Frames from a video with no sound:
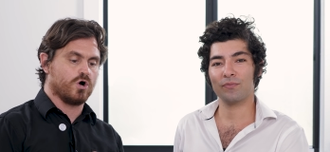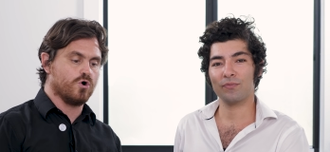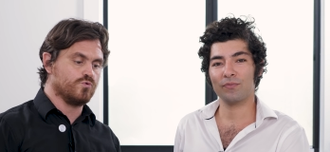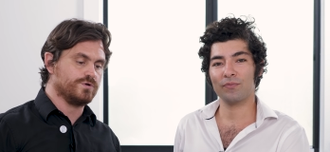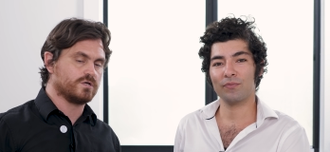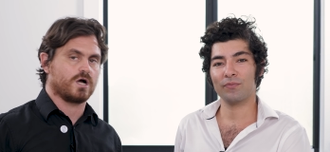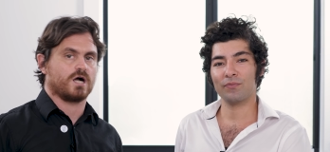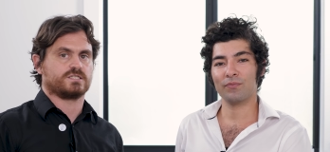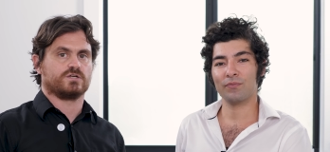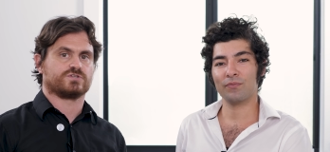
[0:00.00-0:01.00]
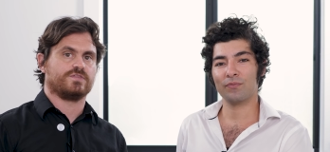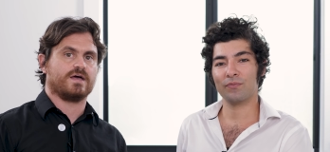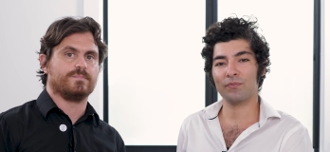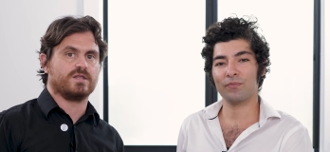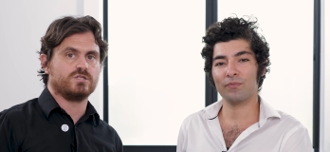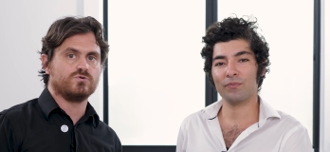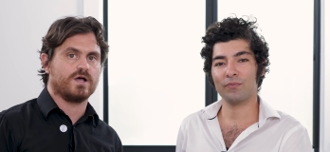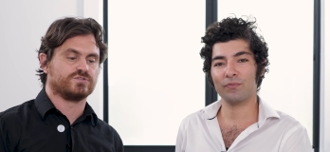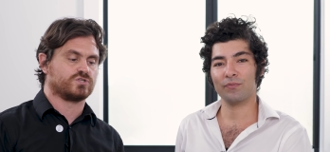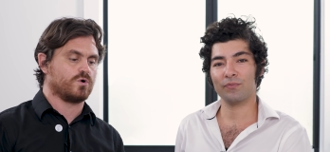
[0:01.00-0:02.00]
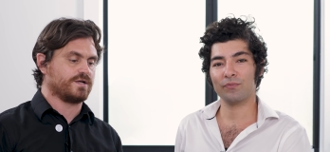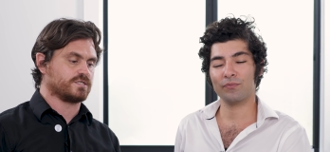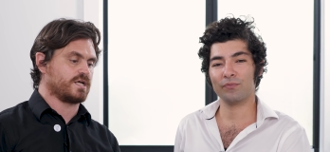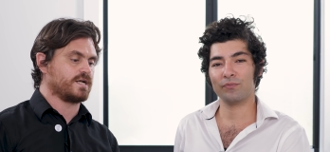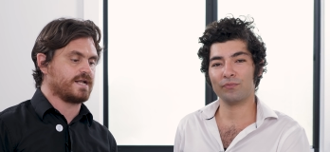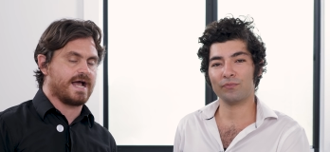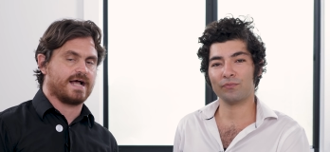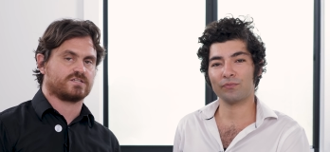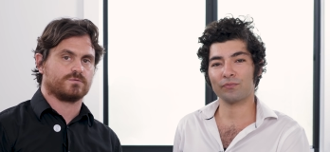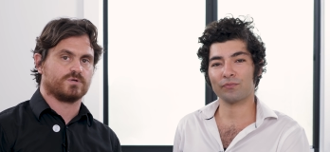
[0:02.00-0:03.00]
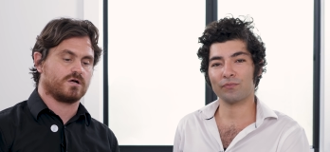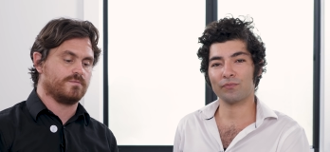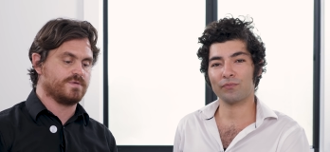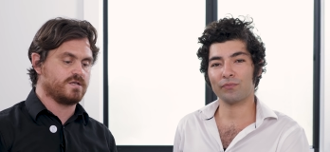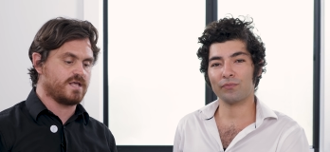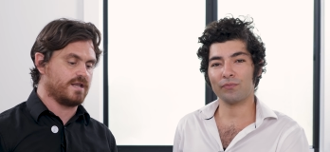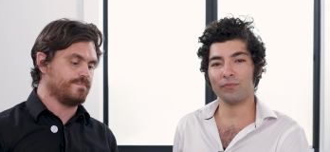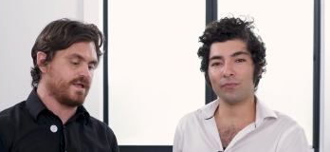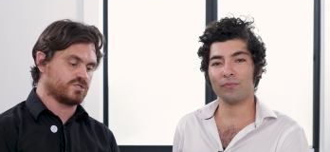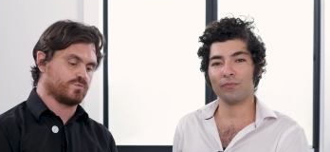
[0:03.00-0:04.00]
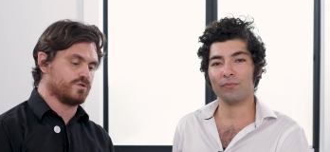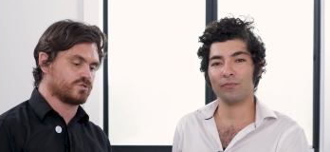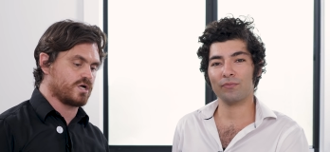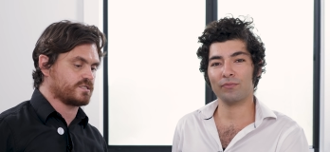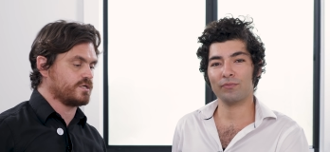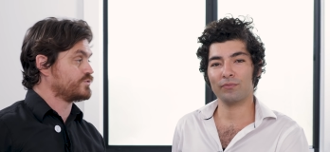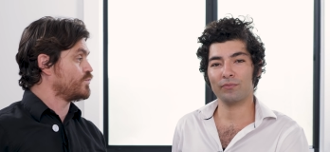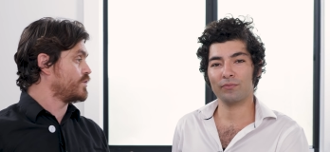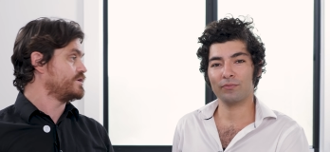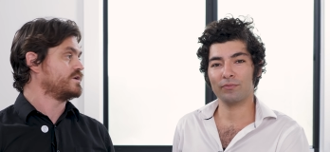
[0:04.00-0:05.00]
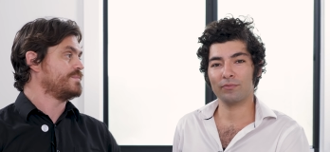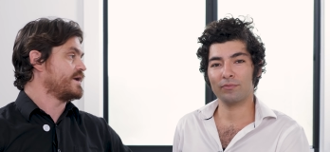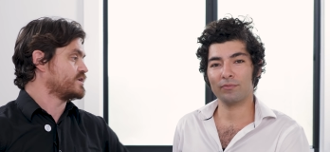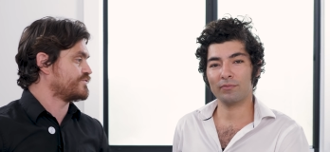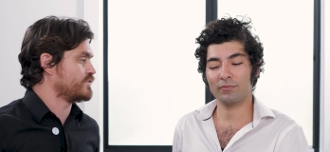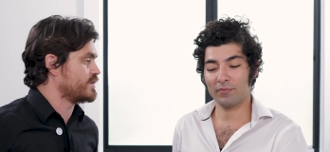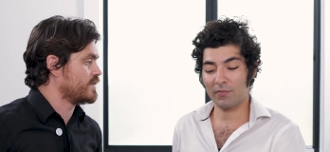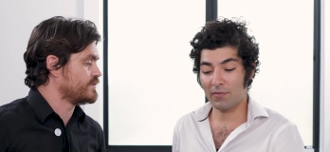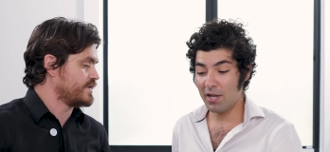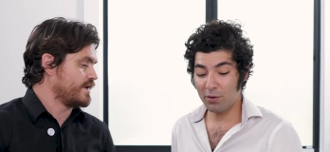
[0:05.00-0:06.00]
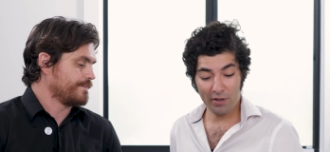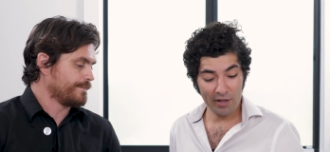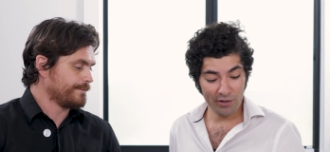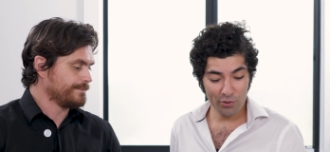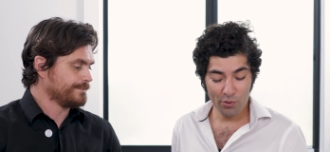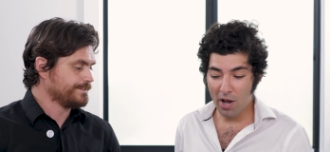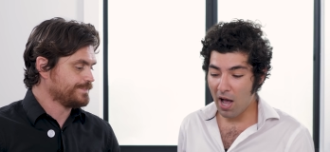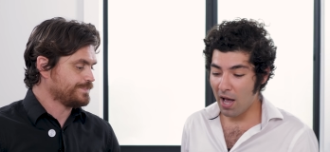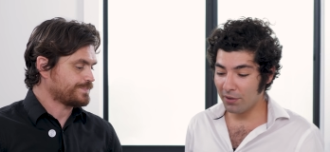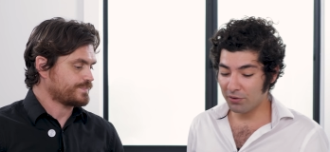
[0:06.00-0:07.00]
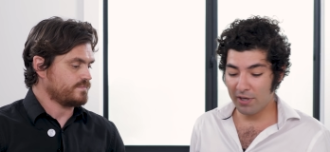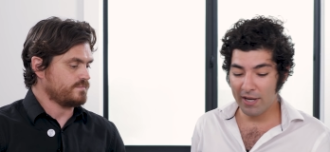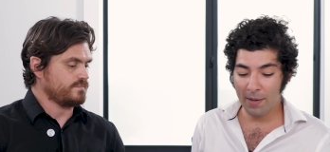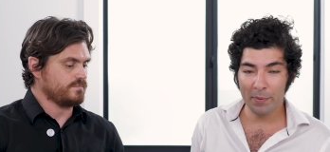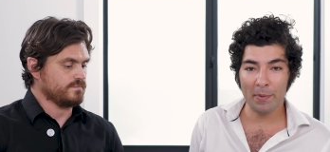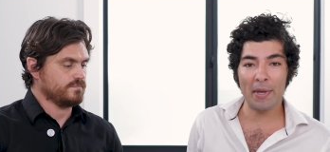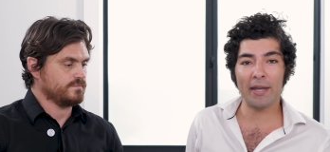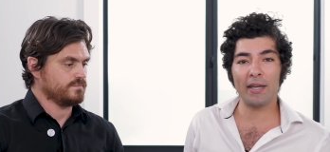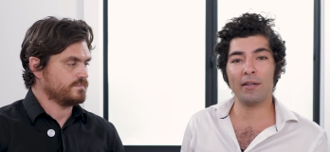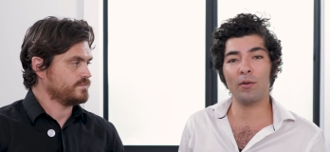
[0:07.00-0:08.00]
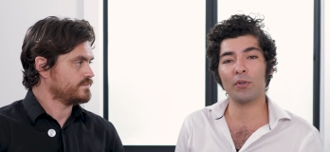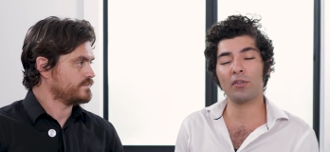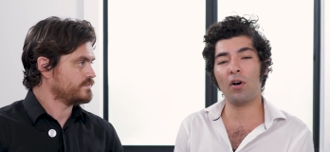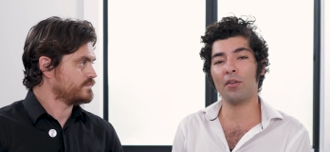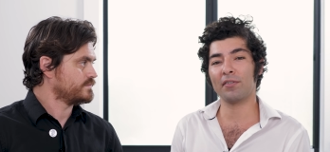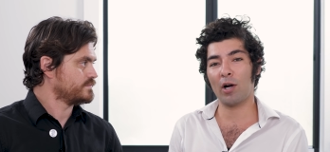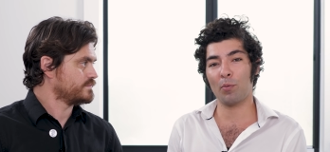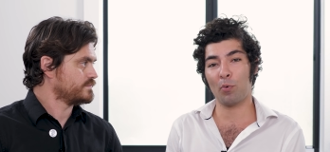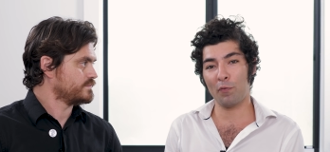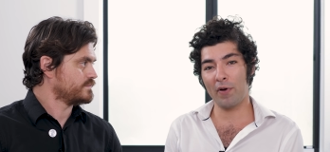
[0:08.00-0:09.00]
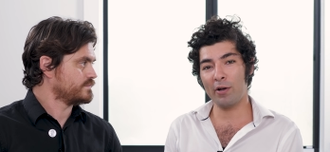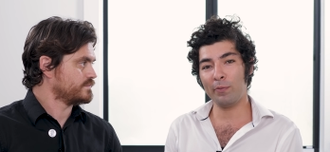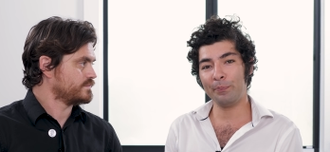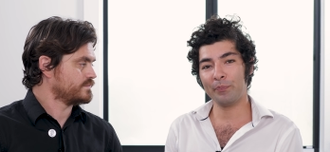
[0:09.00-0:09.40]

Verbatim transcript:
Speaker 1: own cocktails on that menu. And so I decided to ask him to come in and make us one of those cocktails. What are you going to make us for today? Thank
Speaker 2: you, Leandro. Uh, today I'm going to be making what's called a sour profile.